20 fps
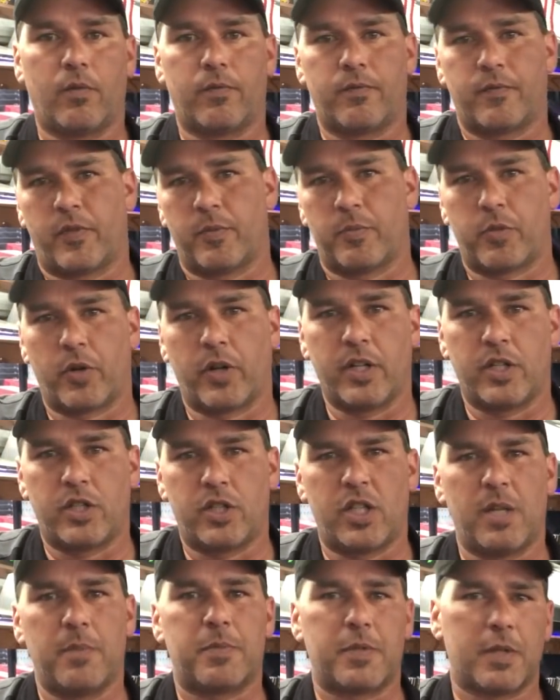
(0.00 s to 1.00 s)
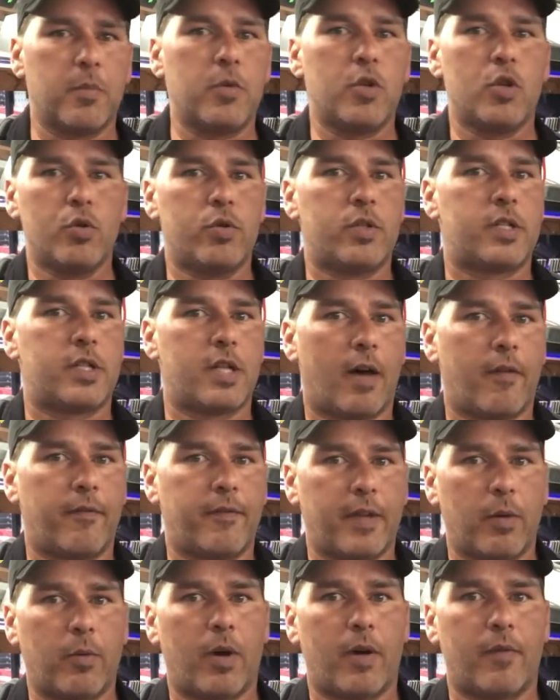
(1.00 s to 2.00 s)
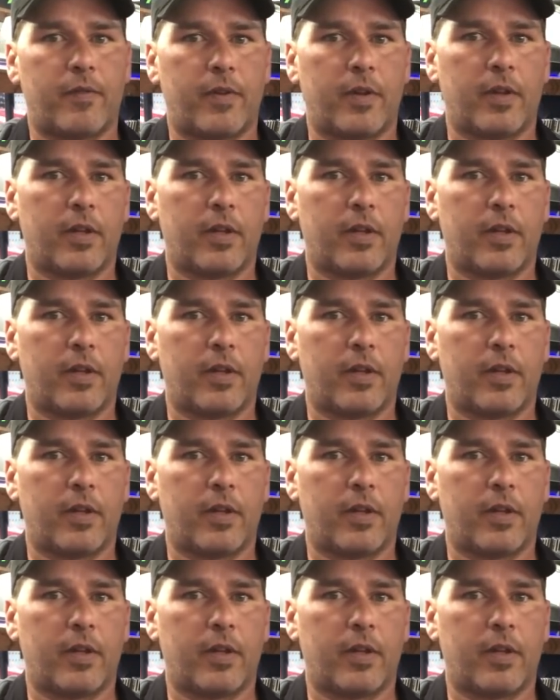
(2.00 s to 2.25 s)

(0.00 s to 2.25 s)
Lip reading: for pretty cheap. Some used stuff they want for